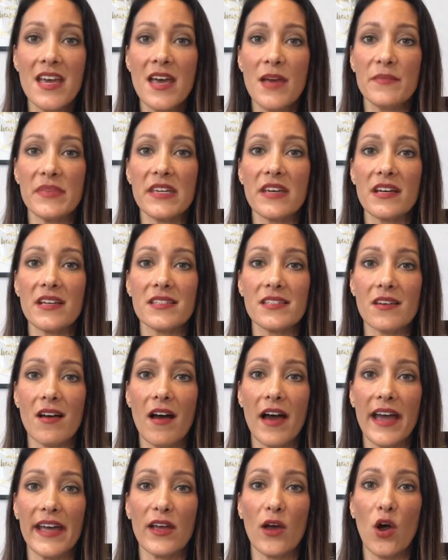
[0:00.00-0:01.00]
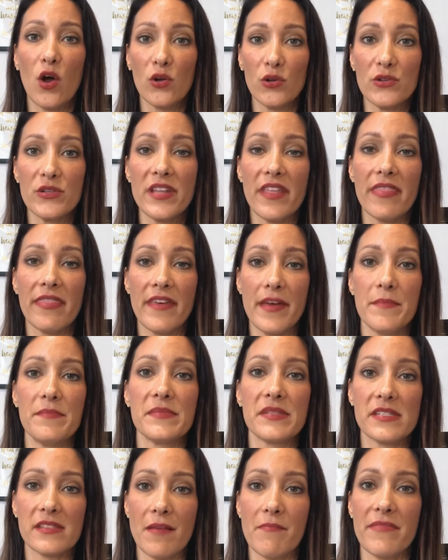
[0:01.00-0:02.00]
because I owed them
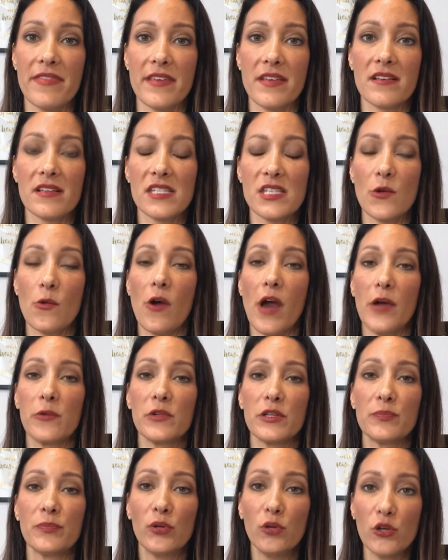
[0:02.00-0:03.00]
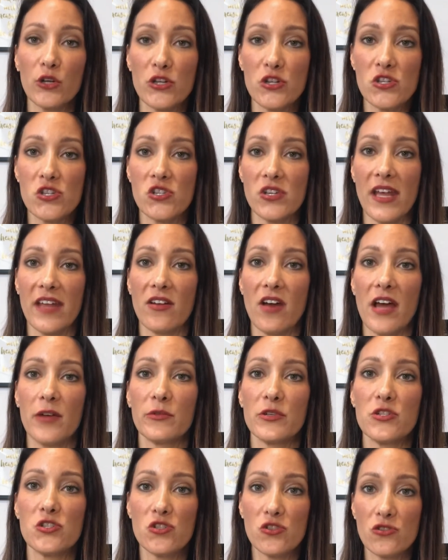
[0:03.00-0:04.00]
something. So I would push and I
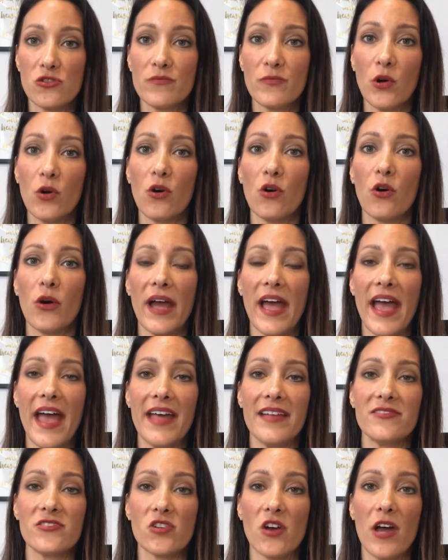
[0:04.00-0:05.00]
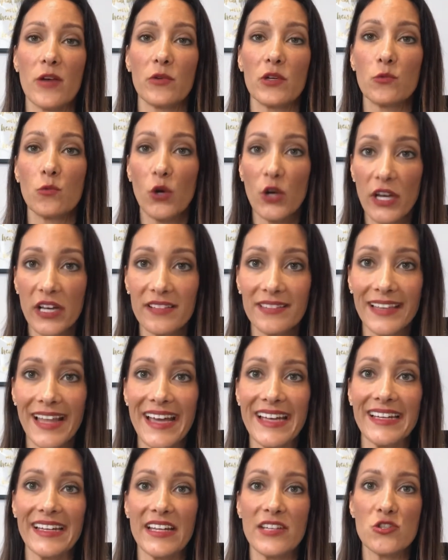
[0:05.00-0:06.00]
would do more, and I would work
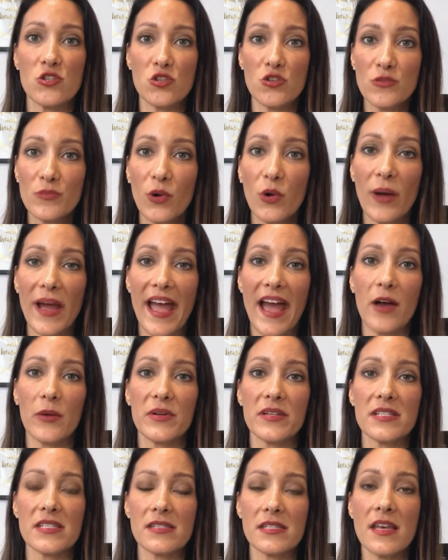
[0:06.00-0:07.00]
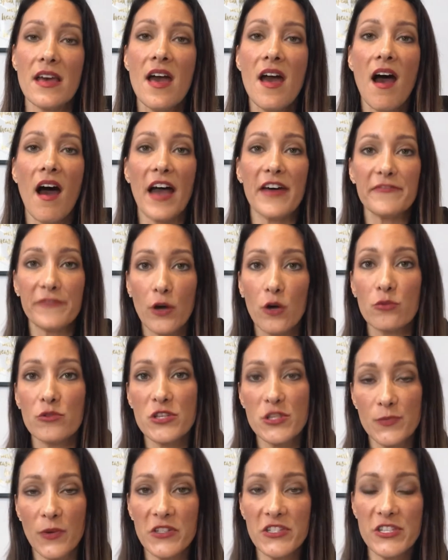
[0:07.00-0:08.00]
late and do more hours. I felt
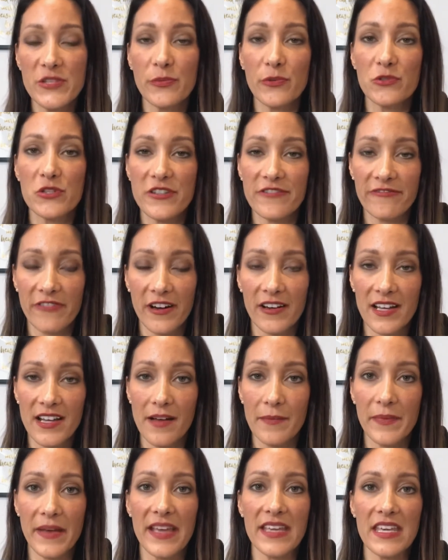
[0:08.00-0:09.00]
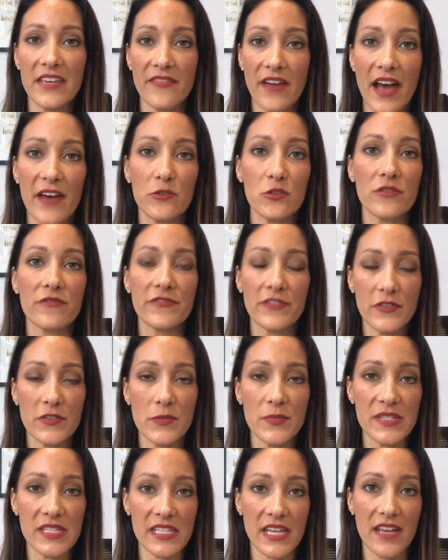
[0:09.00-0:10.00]
responsible to front up and give
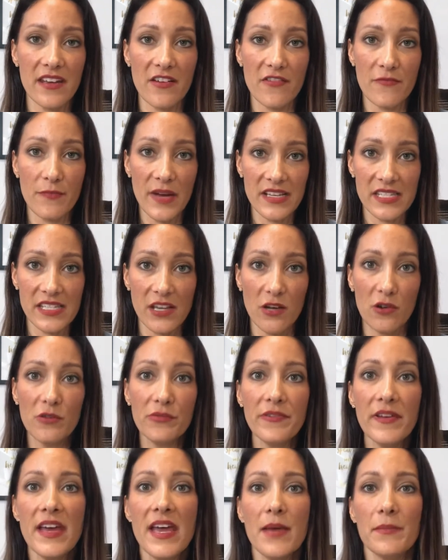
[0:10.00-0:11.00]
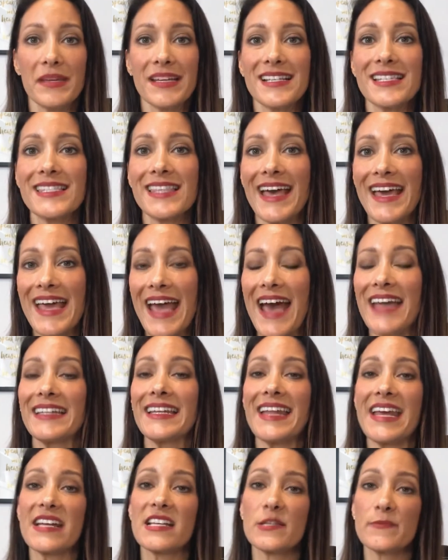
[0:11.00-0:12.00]
150% of myself because they had
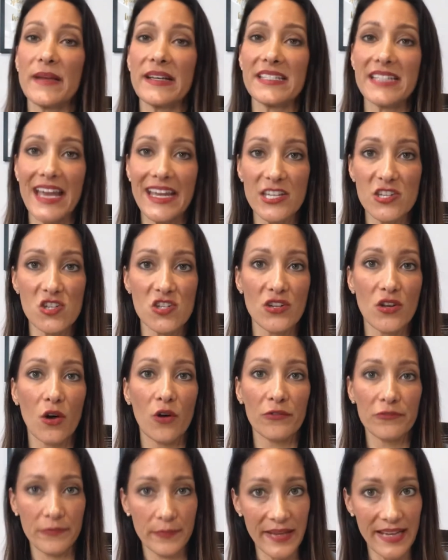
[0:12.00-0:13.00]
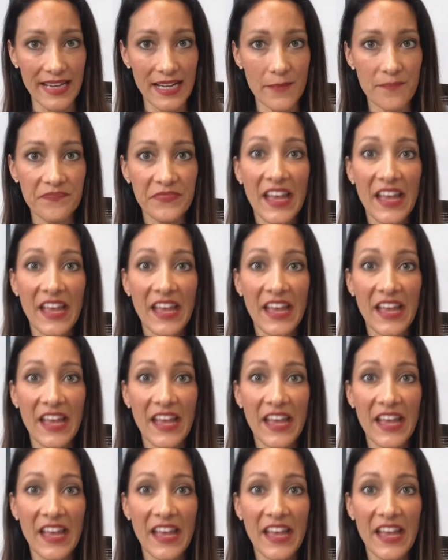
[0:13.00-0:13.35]
an expectation of me,